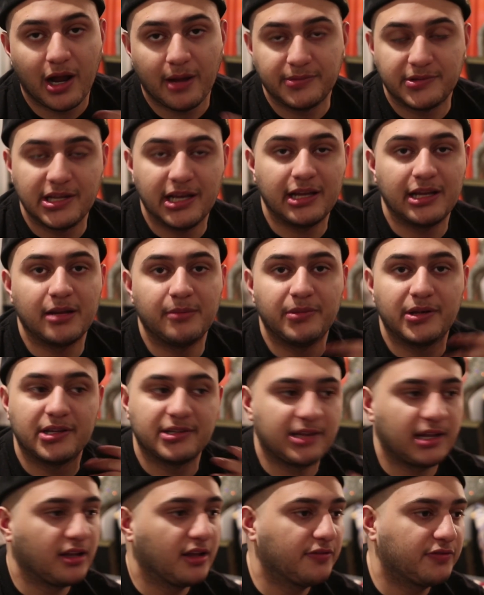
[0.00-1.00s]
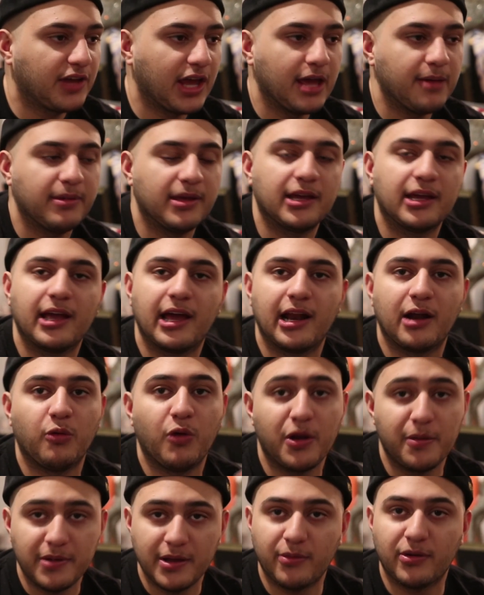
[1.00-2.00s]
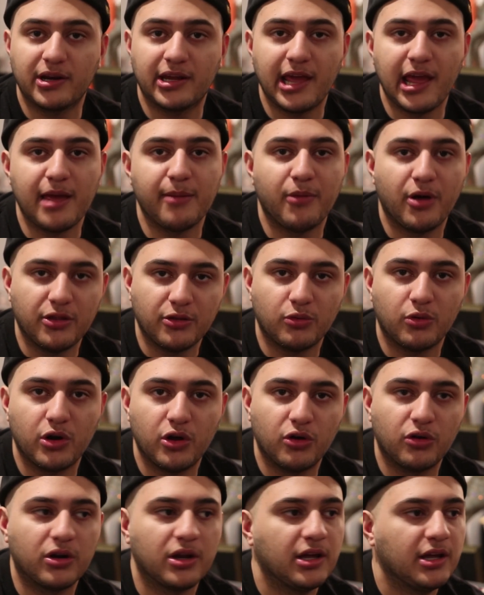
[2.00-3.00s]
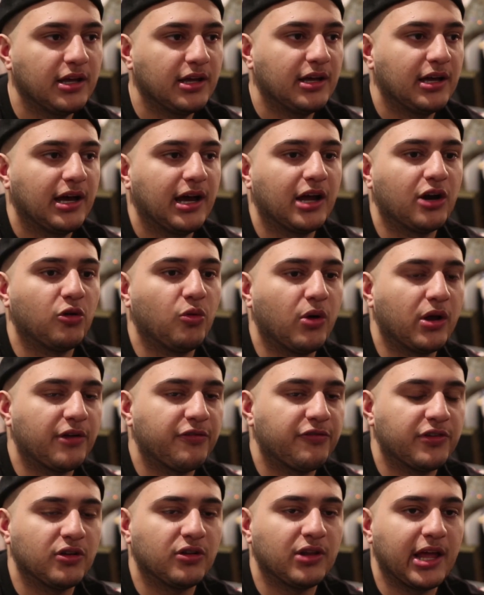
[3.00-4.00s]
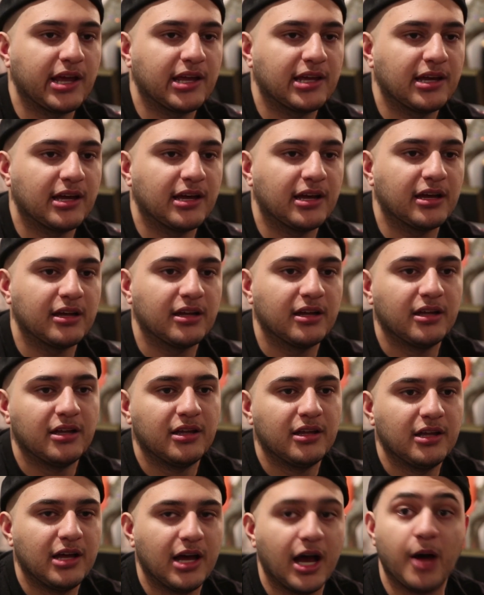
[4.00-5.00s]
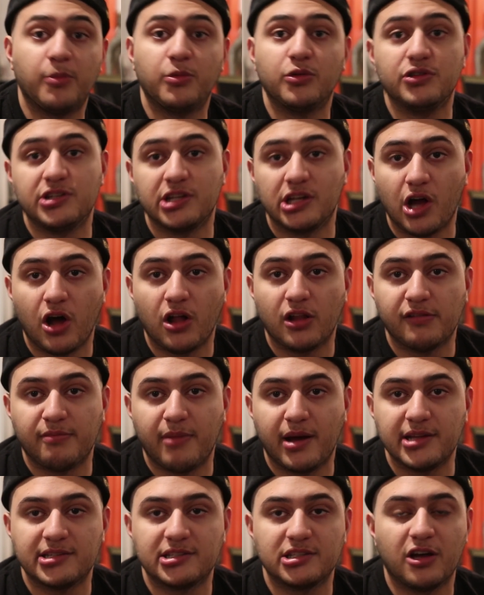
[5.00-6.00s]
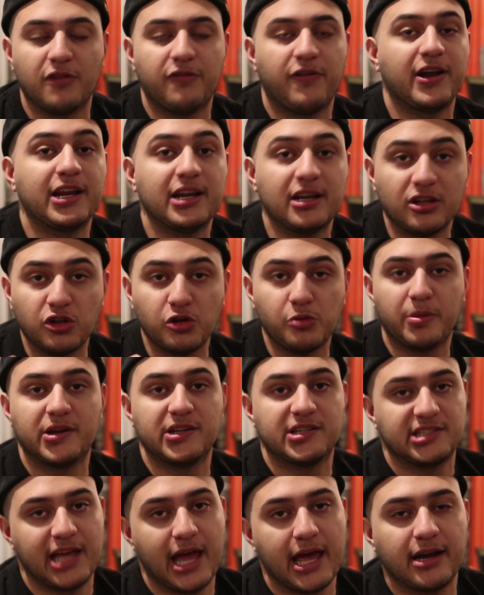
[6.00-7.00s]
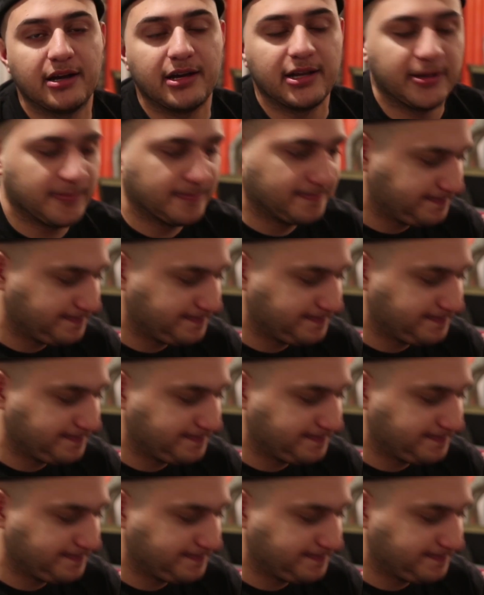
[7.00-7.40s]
I'm taking it because I love gaming and I want to be able to game on the road. I don't want to feel like I'm losing all of myself. I need a little bit of sanity.